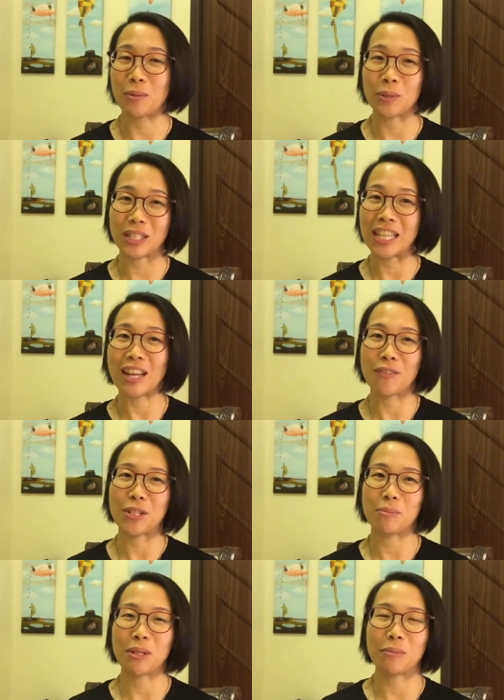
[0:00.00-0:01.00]
would
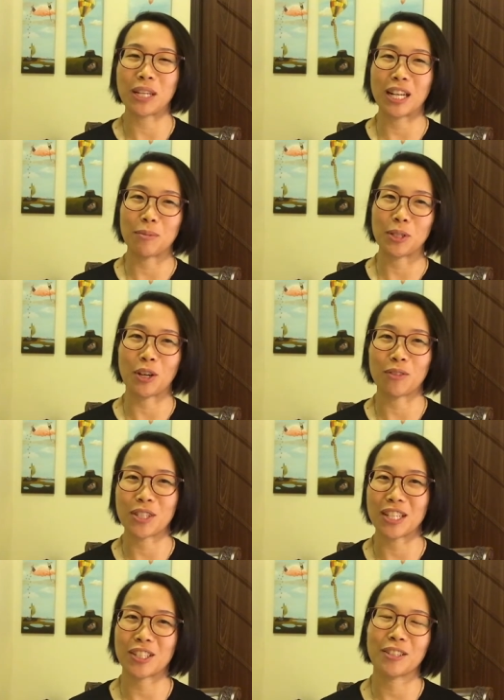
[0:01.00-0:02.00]
inevitably bring it up in
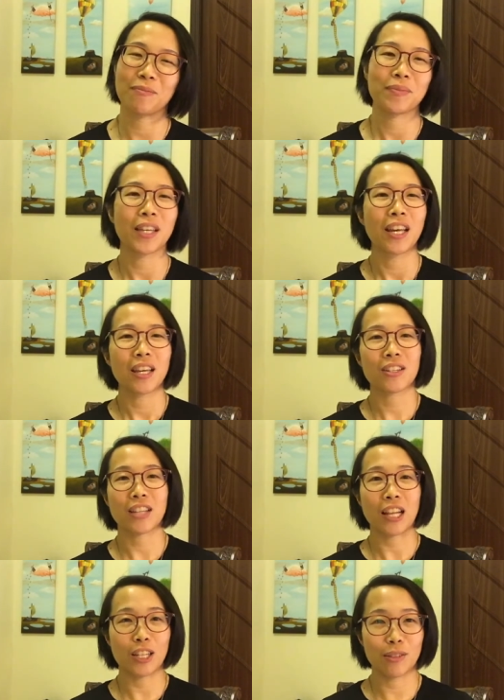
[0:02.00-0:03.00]
conversation because
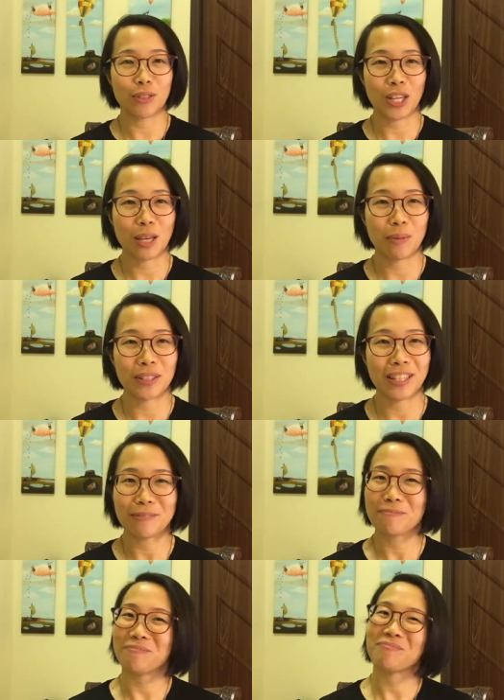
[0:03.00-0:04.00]
I love talking about them.